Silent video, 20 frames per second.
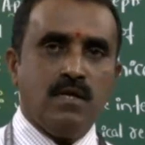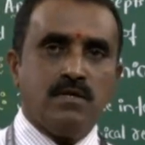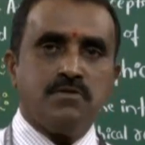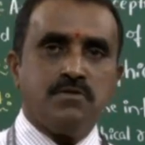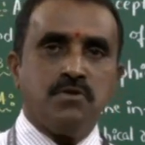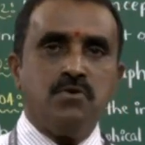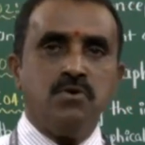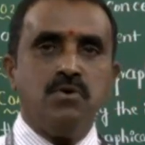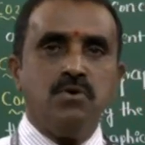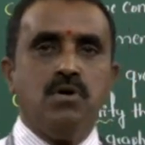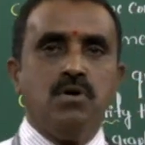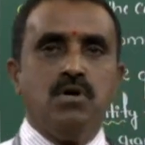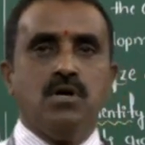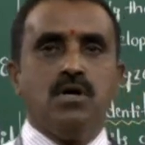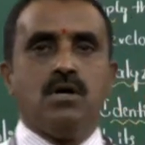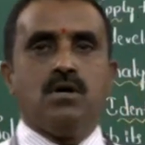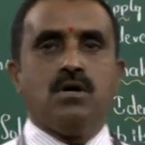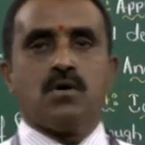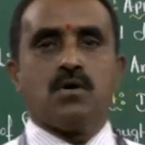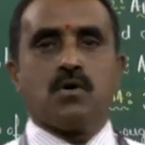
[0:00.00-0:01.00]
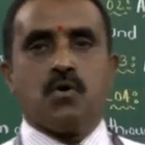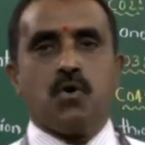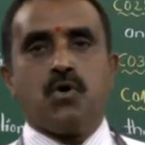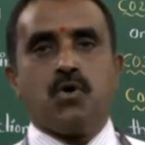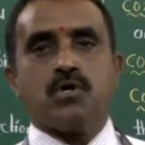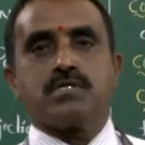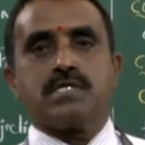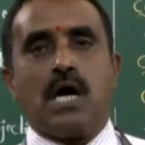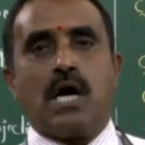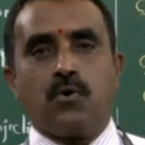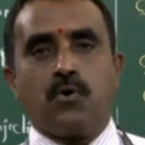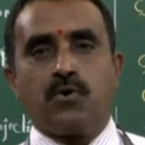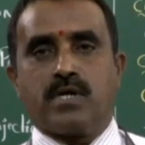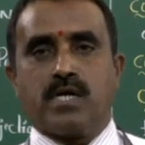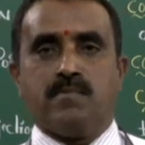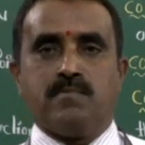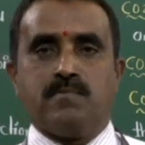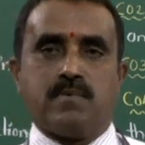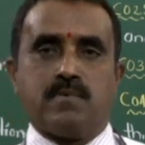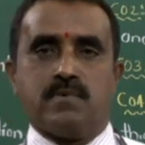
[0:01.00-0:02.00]
So course
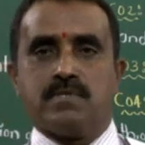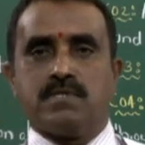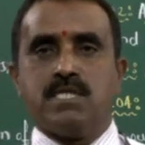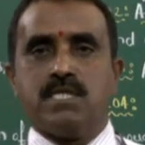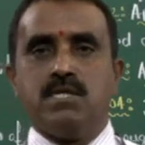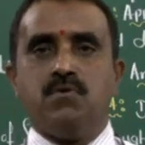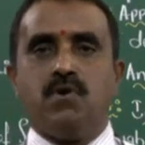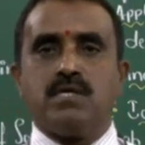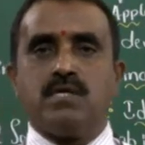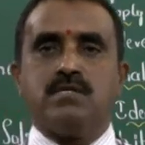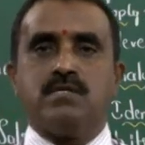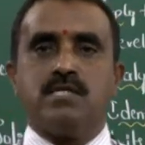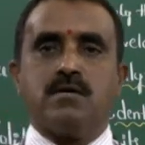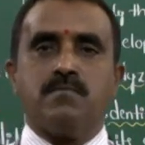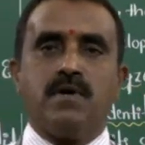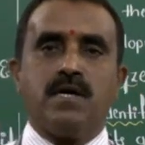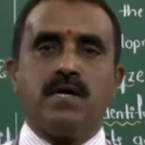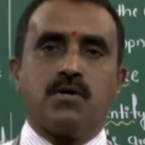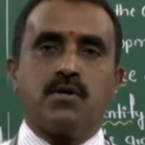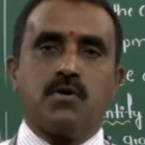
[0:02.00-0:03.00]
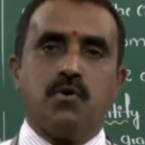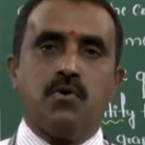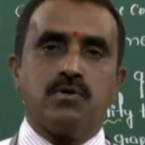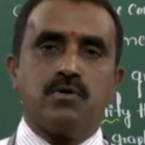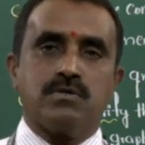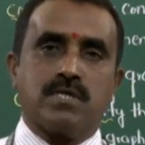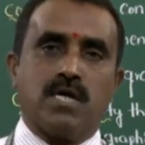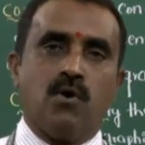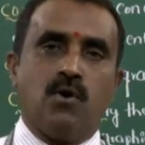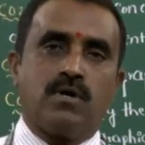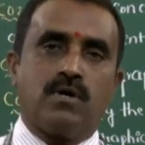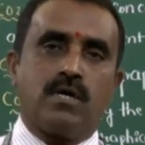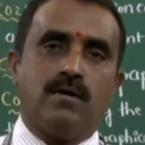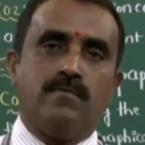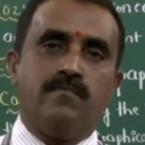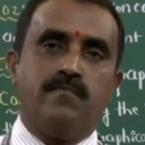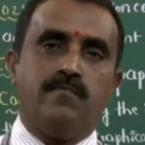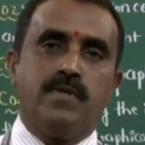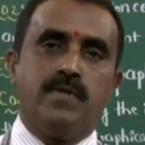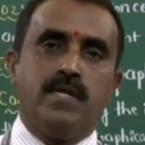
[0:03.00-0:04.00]
outcome, CO is nothing but course outcome.